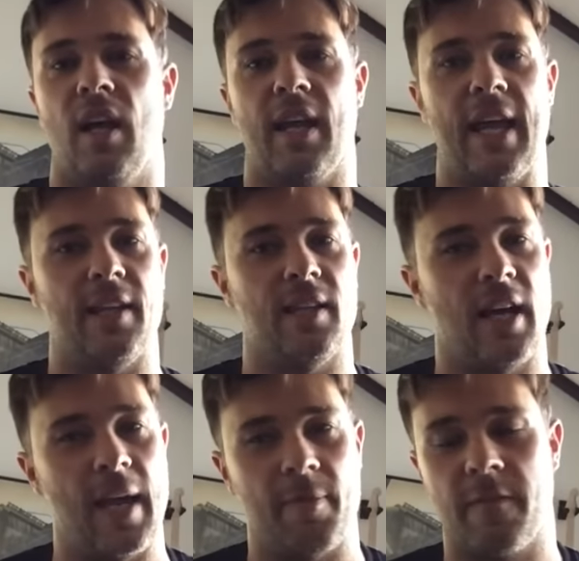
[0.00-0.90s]
Again, the
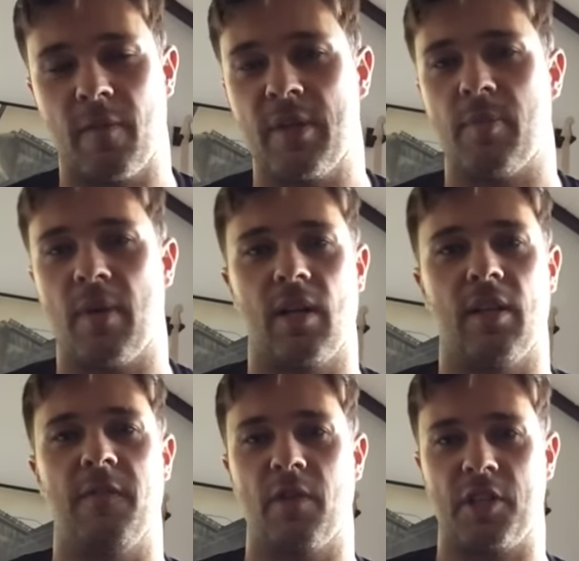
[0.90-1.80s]
high performance model,
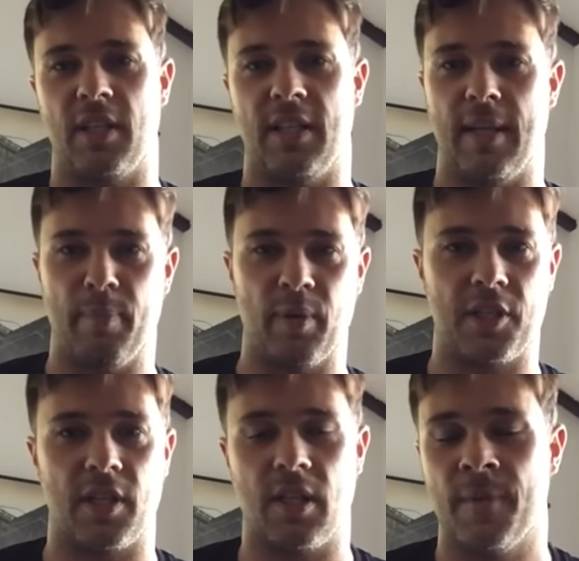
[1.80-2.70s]
unfortunately, they
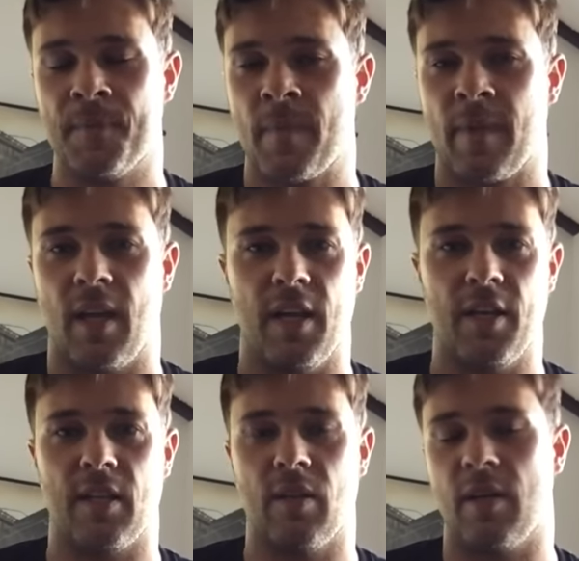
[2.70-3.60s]
butchered uh,
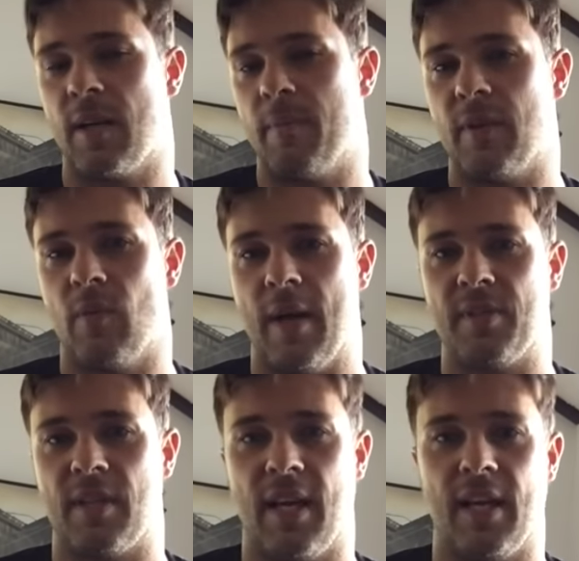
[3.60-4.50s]
you can look it up on the
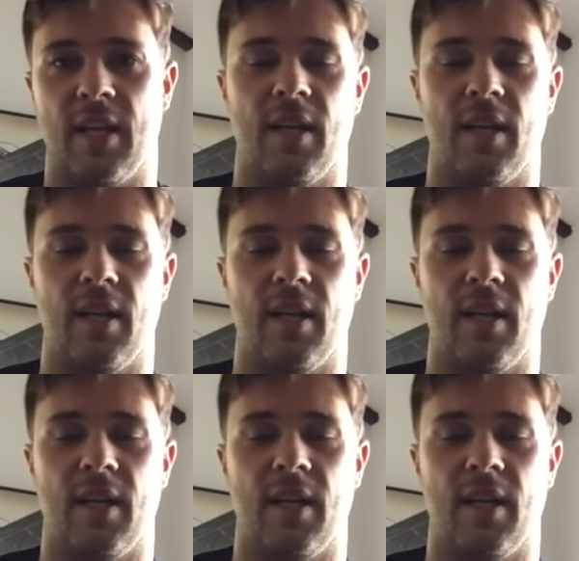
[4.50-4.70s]
website.